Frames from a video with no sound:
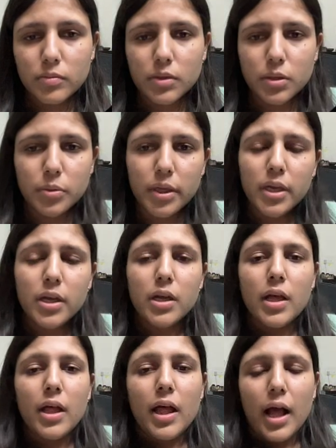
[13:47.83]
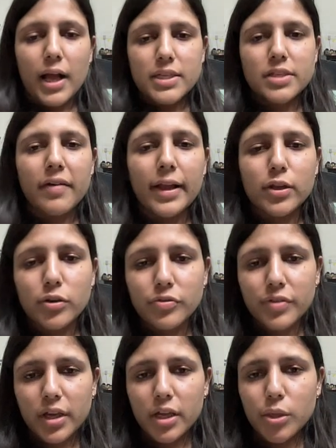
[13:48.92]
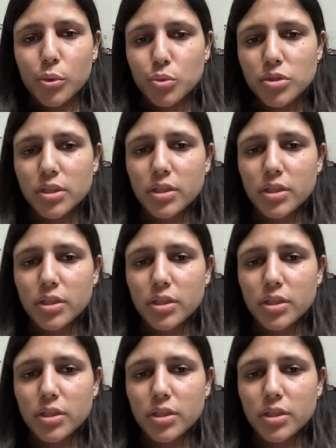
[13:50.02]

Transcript: Okay. As the value of k used